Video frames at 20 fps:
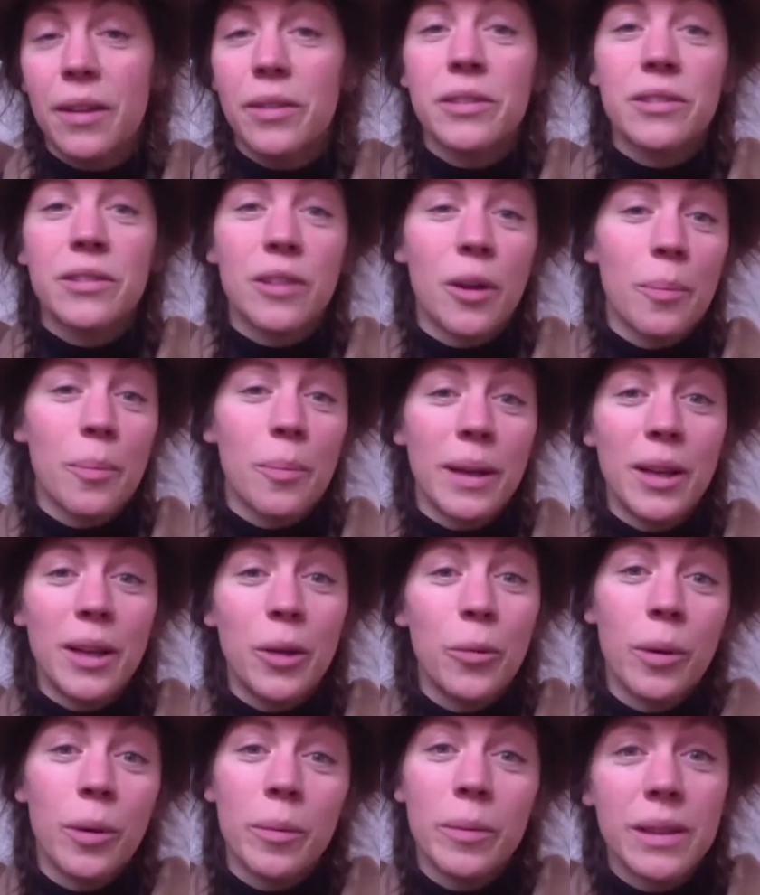are so many
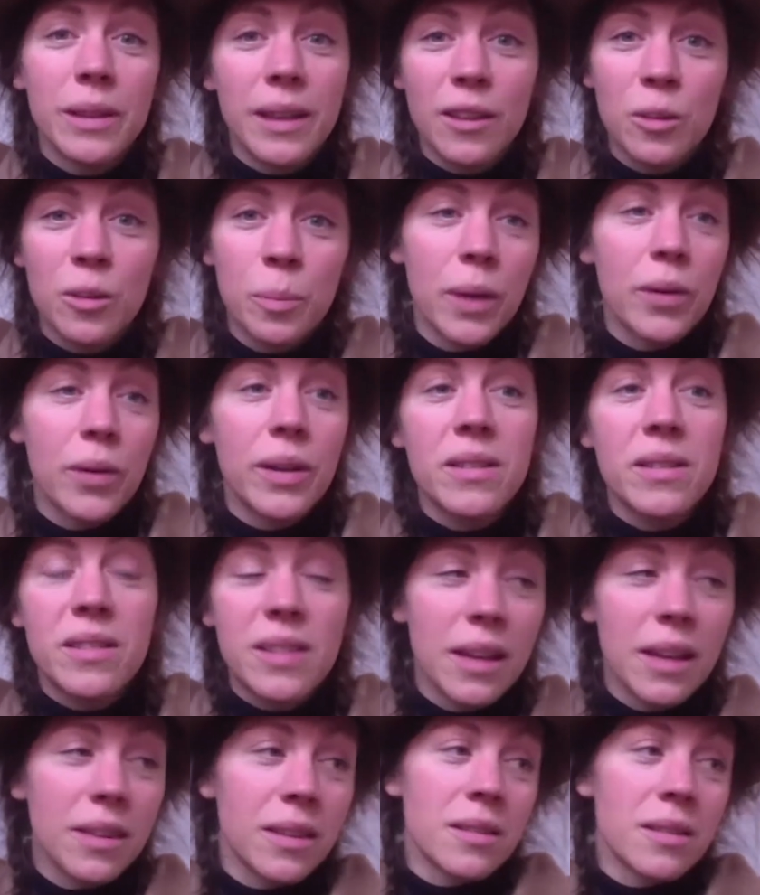women
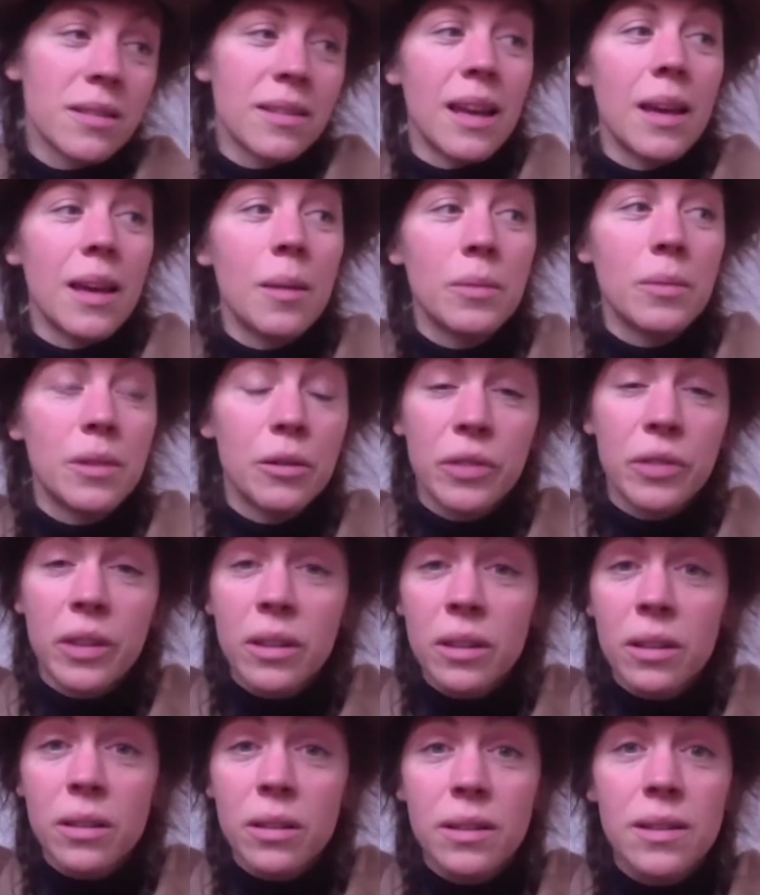experiencing the same
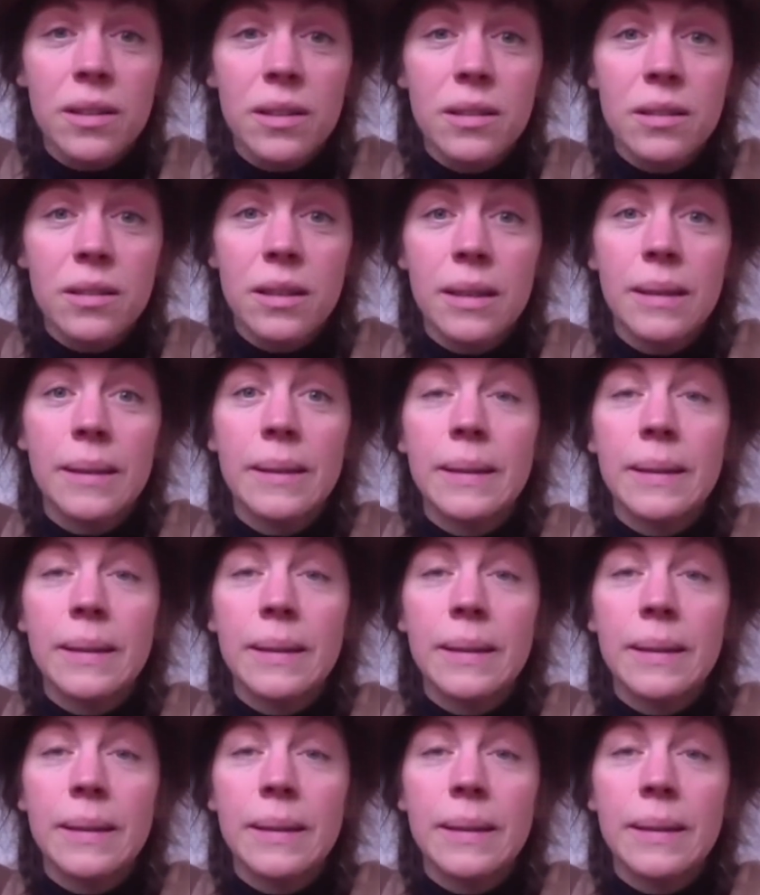difficulties,